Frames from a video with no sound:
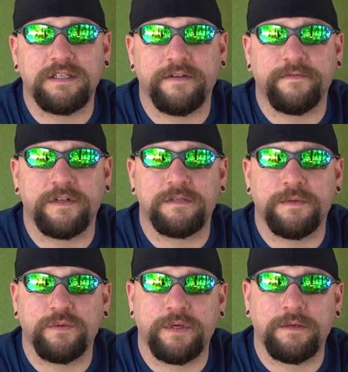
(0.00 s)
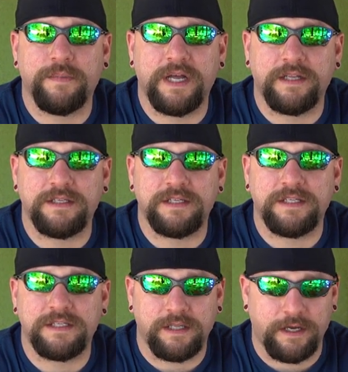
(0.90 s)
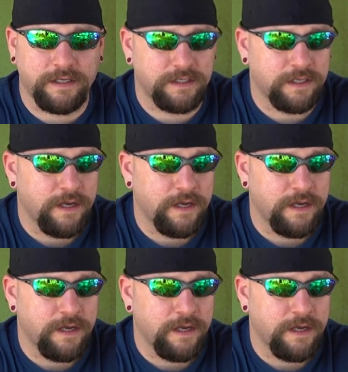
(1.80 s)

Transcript: difference between pellets and slugs.